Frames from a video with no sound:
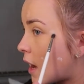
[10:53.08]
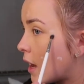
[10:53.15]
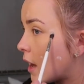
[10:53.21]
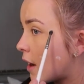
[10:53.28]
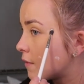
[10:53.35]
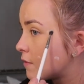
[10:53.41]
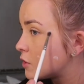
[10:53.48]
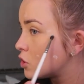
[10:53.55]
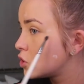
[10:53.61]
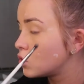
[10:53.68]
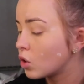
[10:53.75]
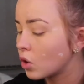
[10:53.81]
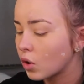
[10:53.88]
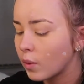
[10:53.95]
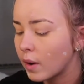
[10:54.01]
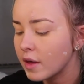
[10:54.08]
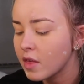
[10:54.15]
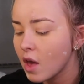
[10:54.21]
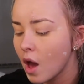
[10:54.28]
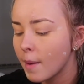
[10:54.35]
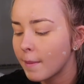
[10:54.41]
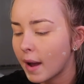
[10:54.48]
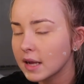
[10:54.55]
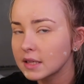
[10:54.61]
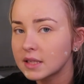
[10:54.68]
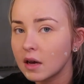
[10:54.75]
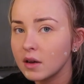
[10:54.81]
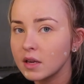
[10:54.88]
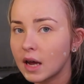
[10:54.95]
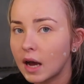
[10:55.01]
I have stuck with. But I can
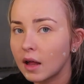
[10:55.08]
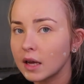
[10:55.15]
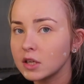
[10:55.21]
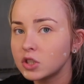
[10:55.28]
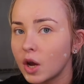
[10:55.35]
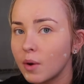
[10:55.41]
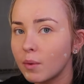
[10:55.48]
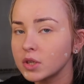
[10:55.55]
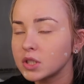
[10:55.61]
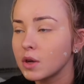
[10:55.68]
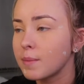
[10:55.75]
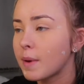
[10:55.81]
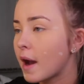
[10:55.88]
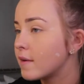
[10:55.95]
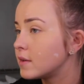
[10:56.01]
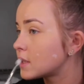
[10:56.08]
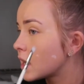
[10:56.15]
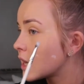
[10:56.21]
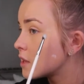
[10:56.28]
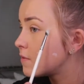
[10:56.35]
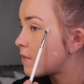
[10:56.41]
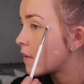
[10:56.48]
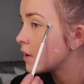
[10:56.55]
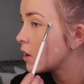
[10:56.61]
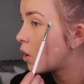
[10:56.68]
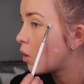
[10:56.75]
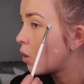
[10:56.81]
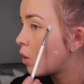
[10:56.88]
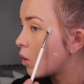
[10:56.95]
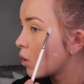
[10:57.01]
tell you now, like, don't watch it with your parents. Like, it's very
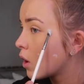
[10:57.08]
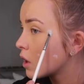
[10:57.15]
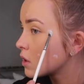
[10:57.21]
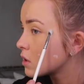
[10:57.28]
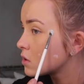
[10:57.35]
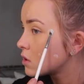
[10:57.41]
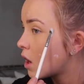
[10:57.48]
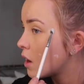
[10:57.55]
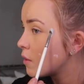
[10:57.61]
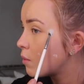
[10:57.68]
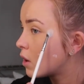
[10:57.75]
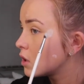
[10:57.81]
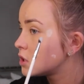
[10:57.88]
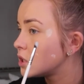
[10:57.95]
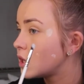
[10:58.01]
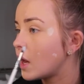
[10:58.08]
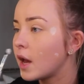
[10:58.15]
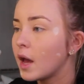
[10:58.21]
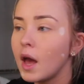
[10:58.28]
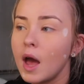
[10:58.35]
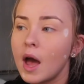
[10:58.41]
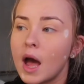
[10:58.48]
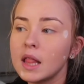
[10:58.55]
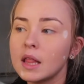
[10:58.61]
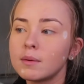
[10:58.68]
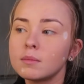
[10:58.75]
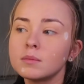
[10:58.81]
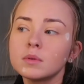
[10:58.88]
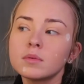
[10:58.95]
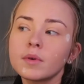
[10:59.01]
awkward because I started watching it, and then
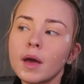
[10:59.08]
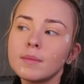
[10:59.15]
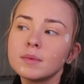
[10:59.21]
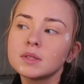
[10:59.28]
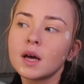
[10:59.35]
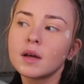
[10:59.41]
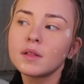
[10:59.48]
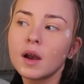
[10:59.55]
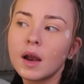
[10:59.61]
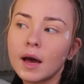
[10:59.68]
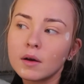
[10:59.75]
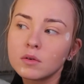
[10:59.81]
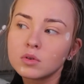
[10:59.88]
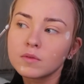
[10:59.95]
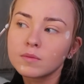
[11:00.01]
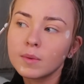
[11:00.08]
my mum came and sat in the lounge with